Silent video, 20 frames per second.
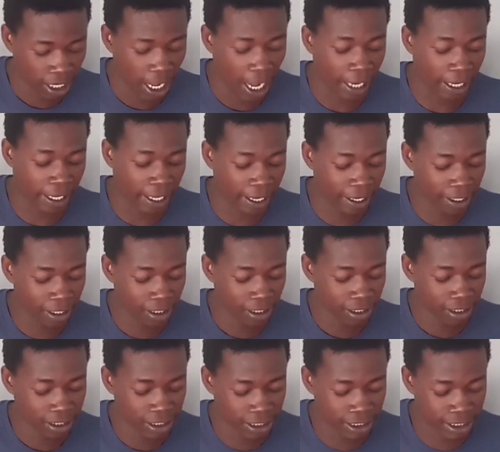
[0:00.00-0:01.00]
Again,
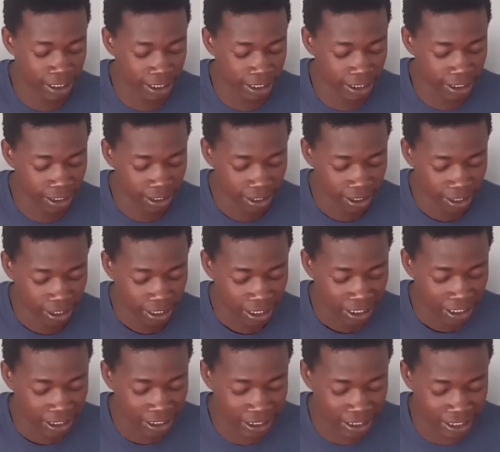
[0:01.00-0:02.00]
C,
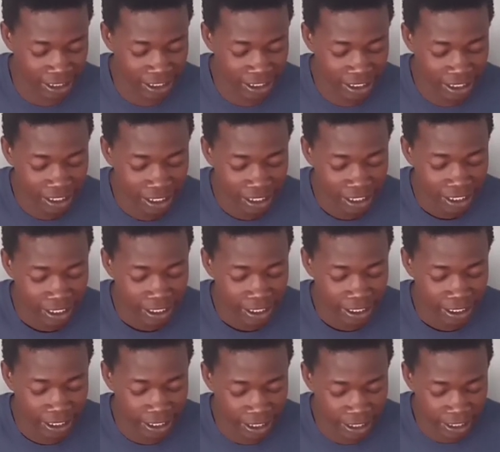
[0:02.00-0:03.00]
D,
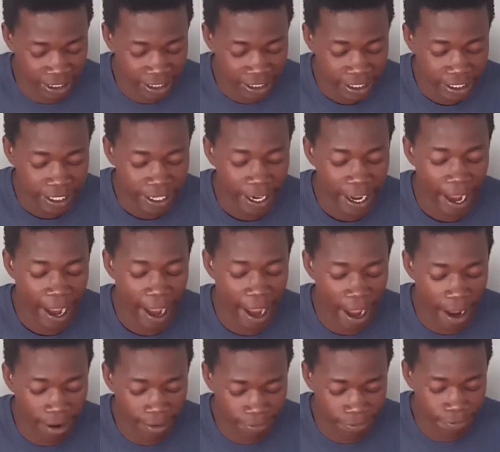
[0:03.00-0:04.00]
E,
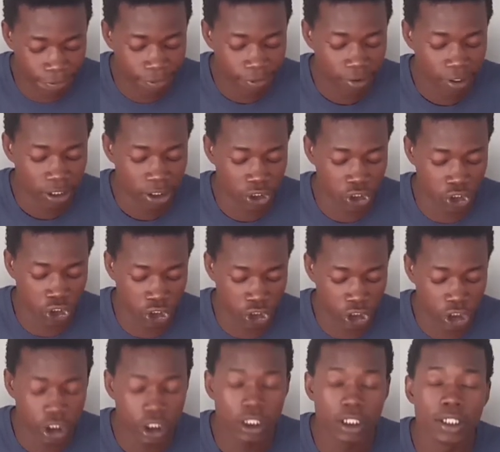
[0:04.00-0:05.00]
F, G,
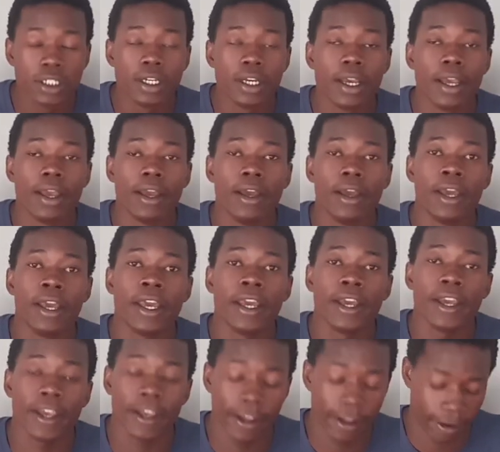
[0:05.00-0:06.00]
A,
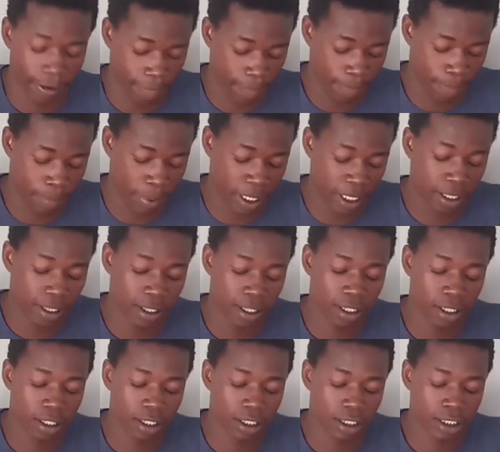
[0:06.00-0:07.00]
B,
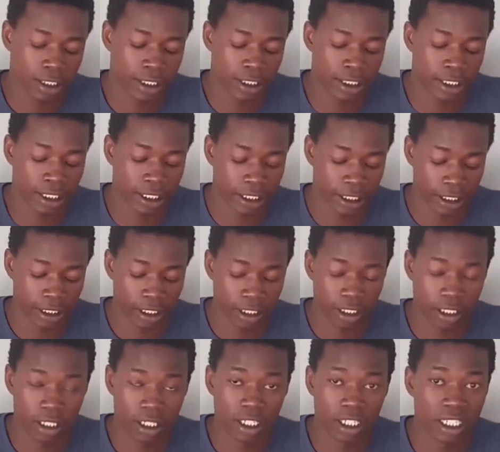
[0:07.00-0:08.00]
C.
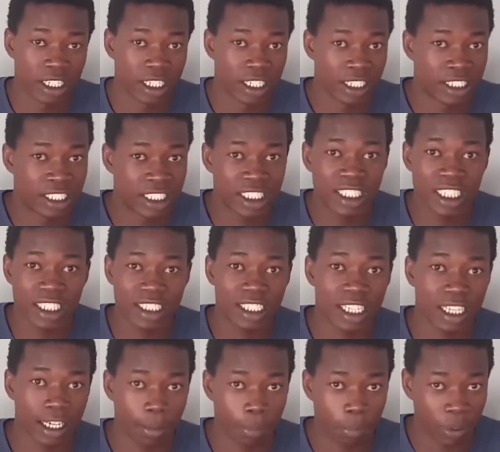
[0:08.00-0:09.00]
It's just
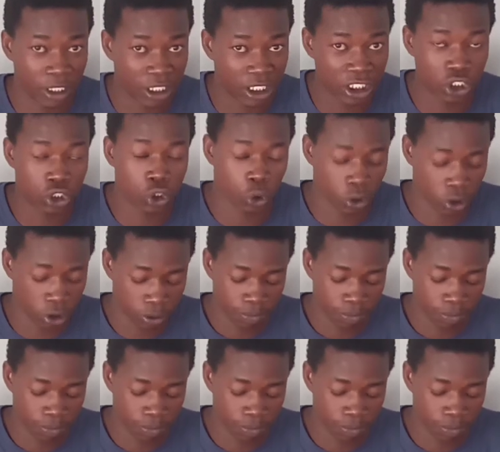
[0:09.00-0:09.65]
a repetition.